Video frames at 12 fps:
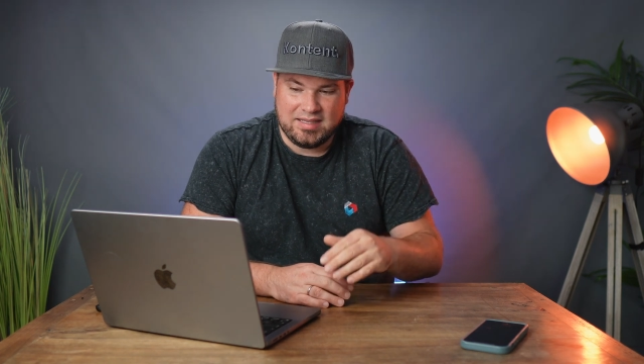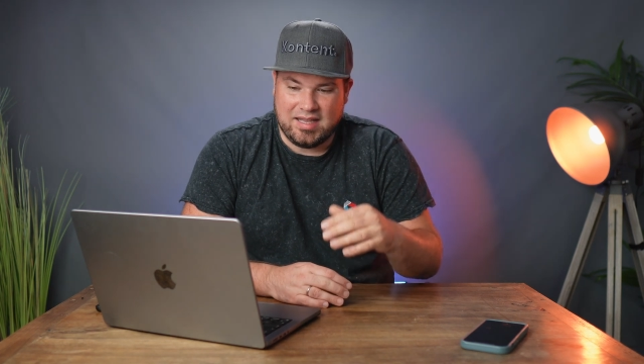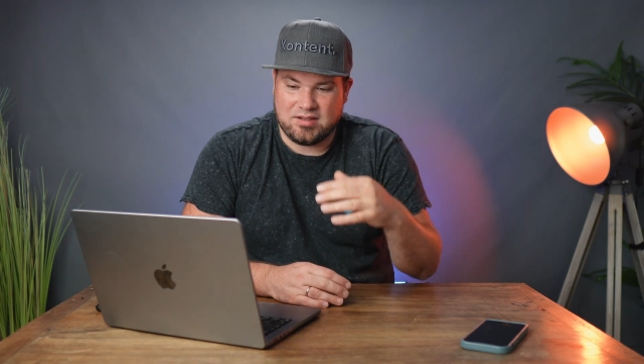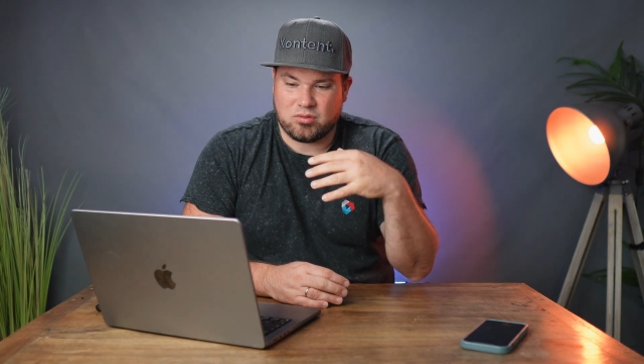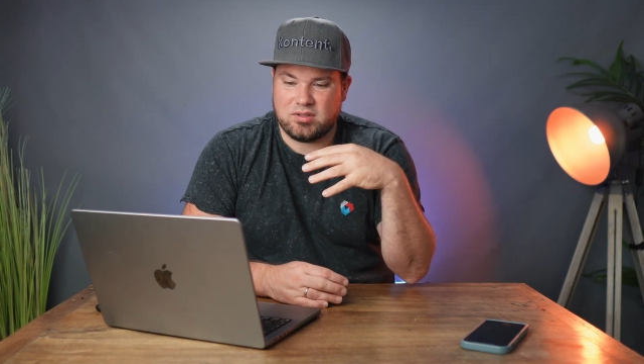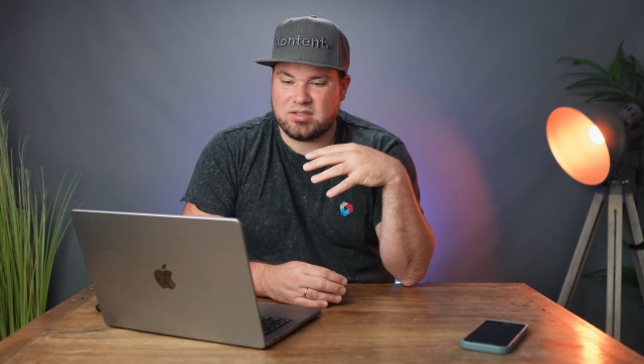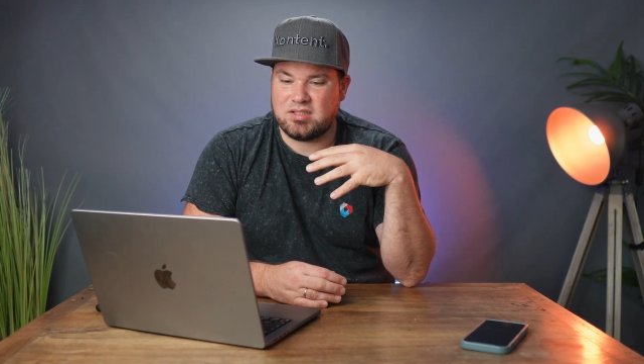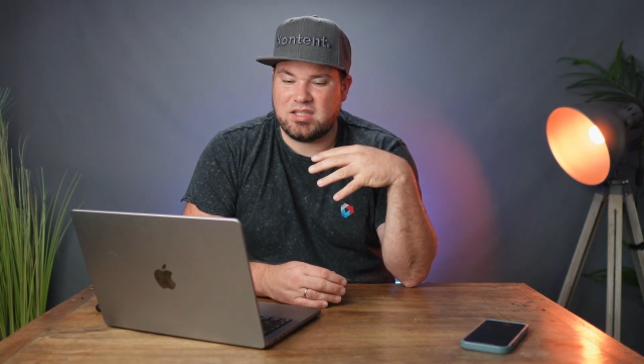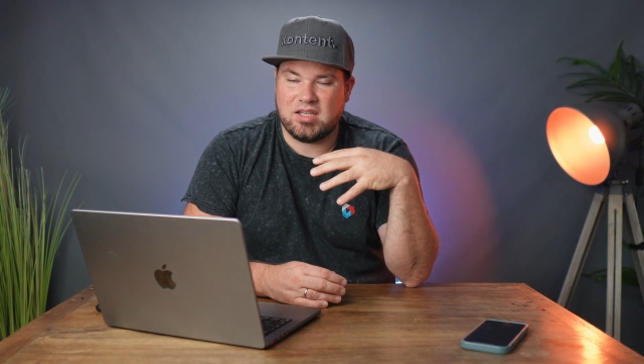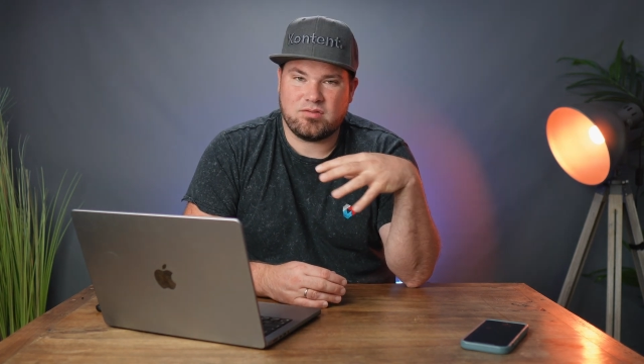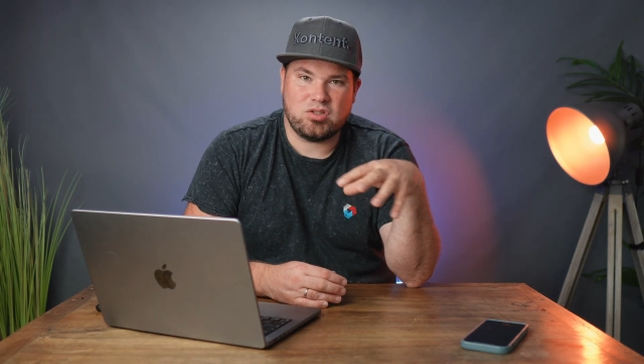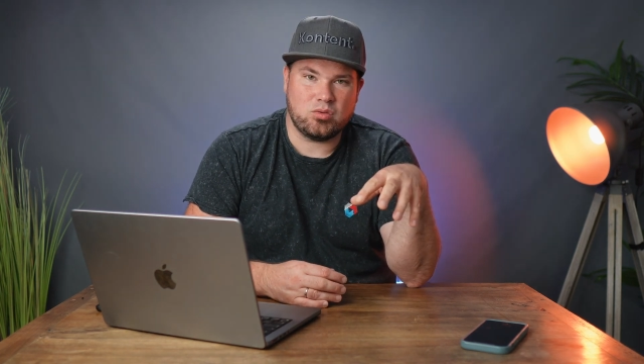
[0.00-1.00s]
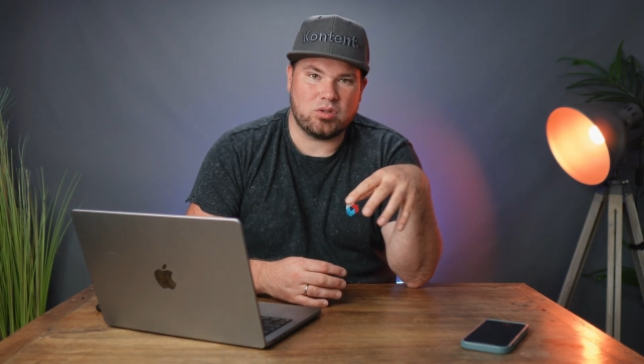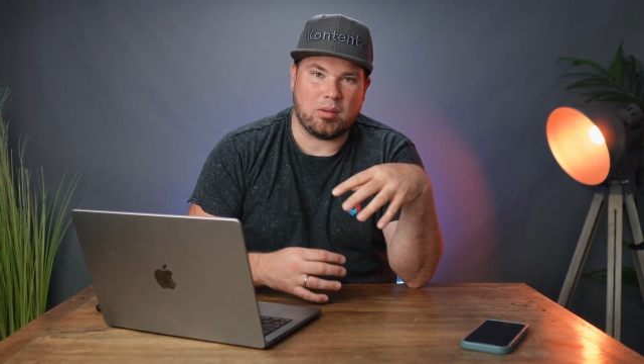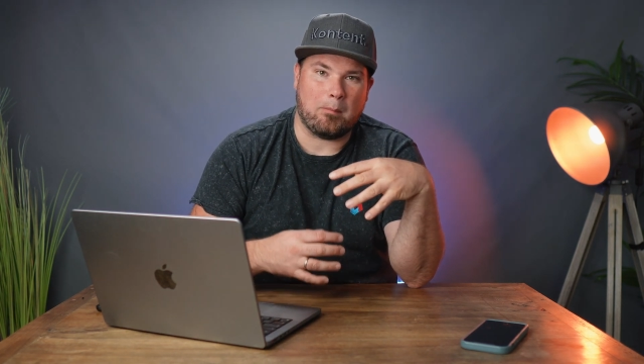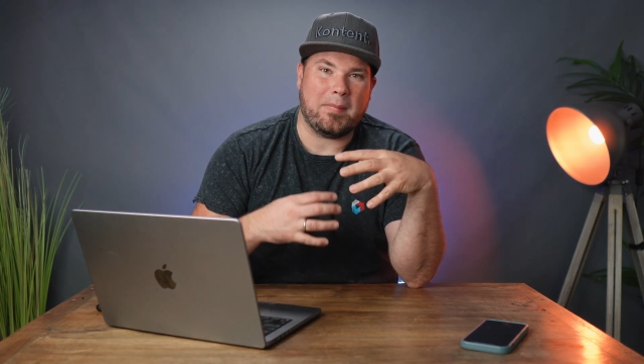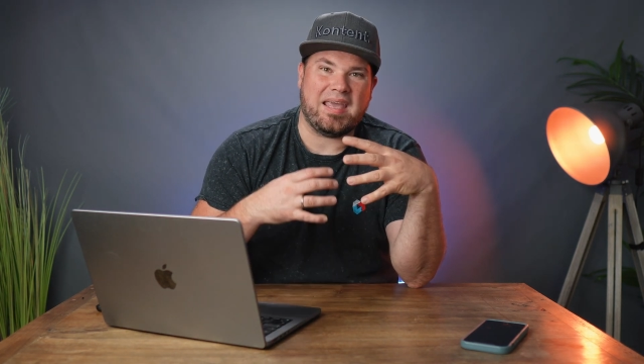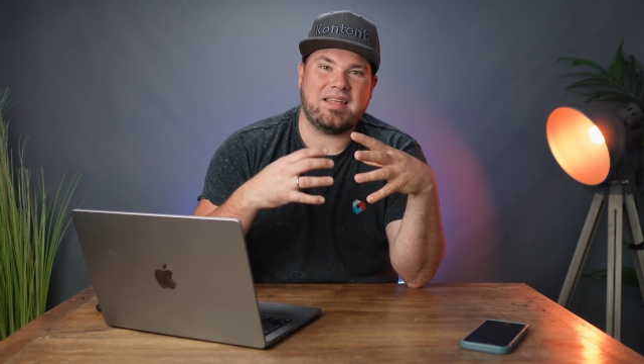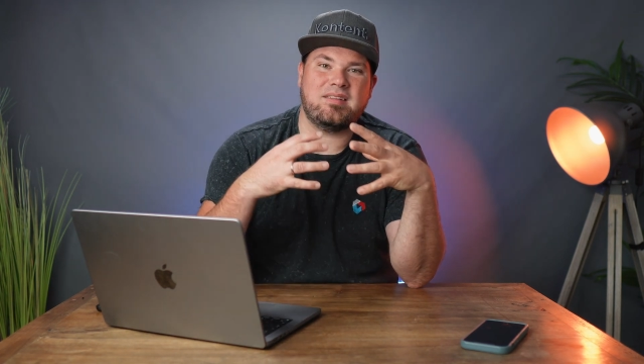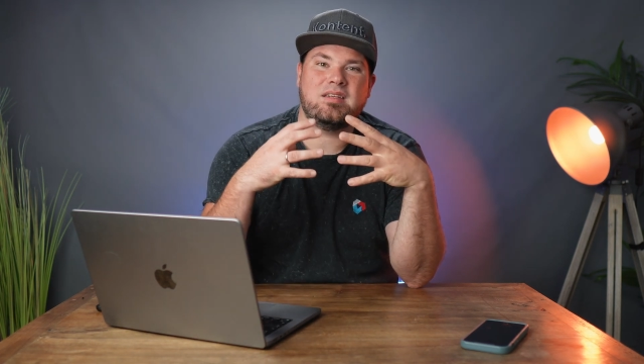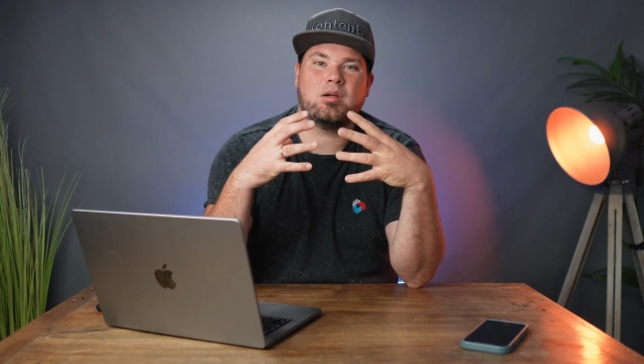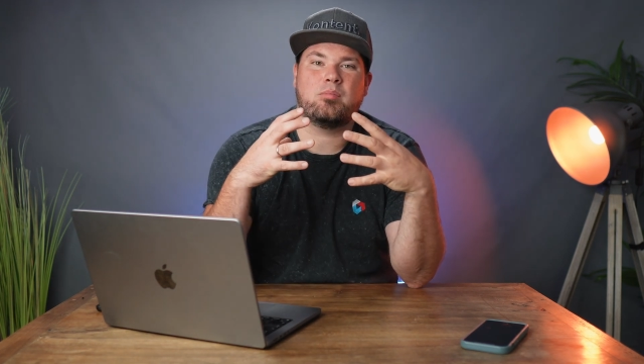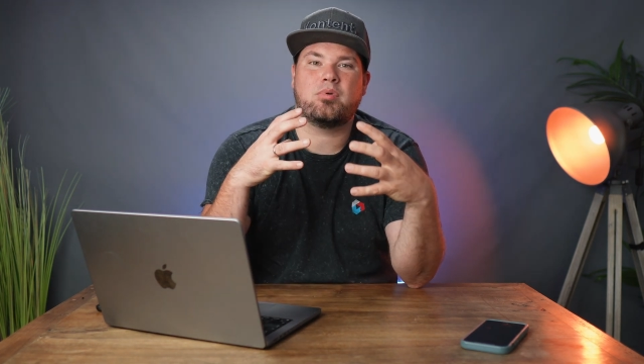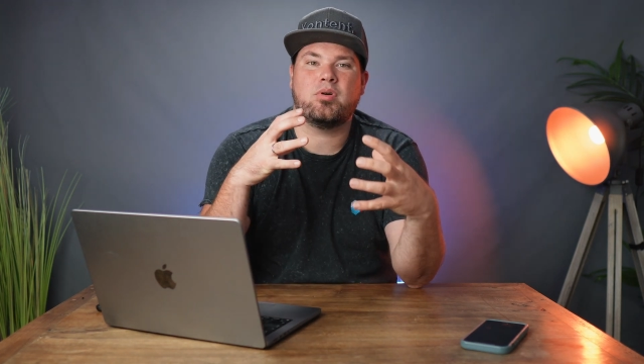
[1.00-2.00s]
And so this gives you an
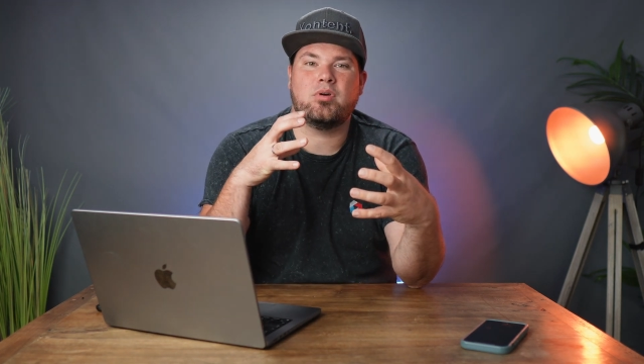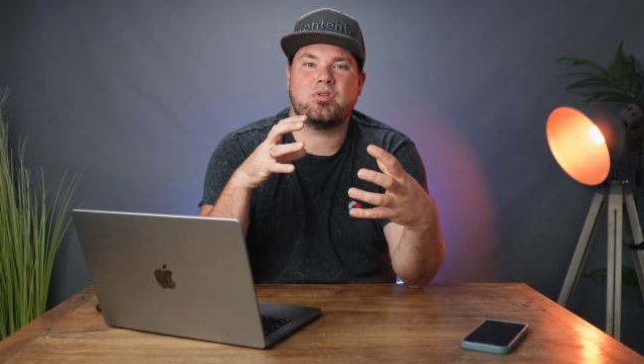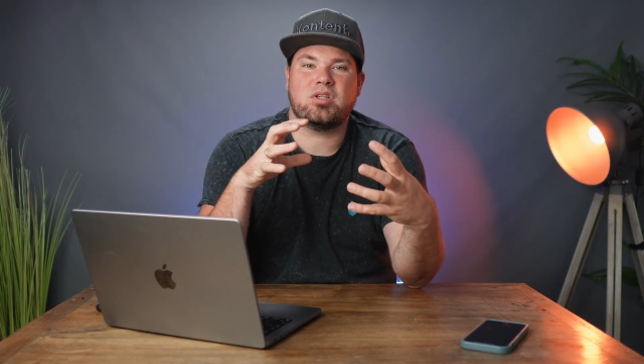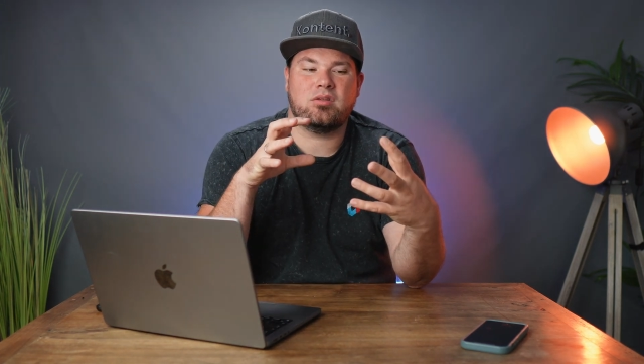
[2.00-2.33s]
amazing approach